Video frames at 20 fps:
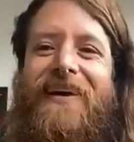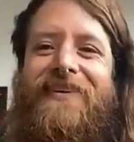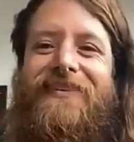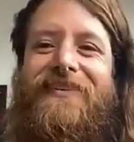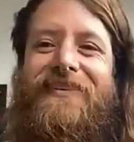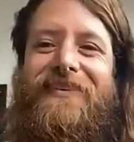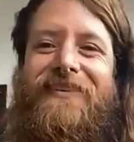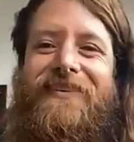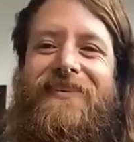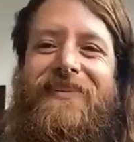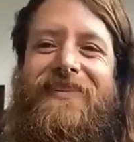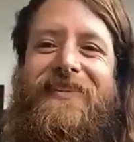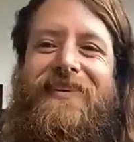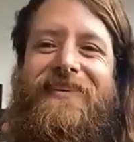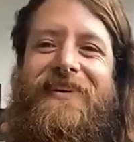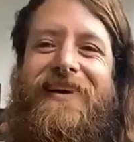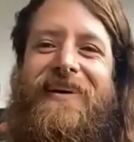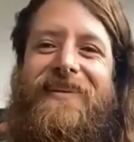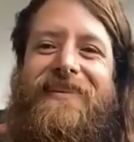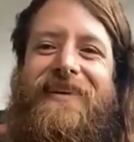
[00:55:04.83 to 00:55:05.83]
Cool. See you
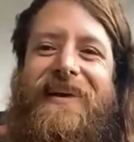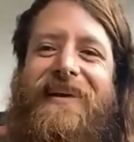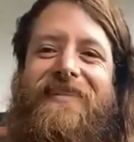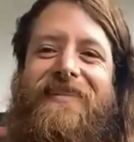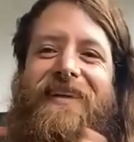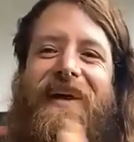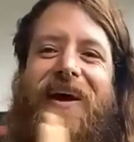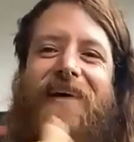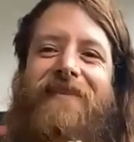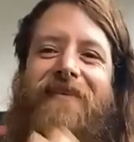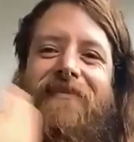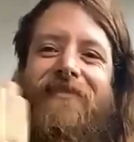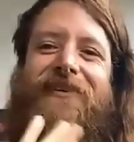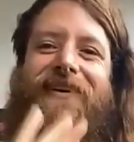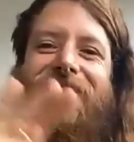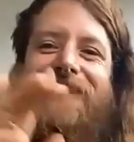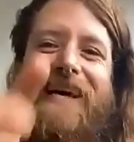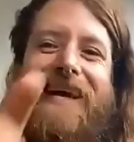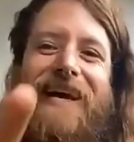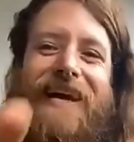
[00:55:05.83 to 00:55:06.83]
guys next time. Have a
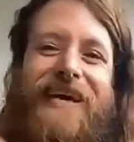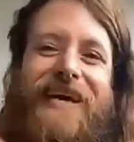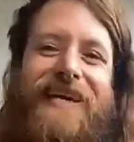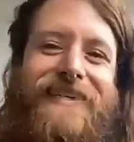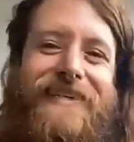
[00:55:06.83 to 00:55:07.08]
great day.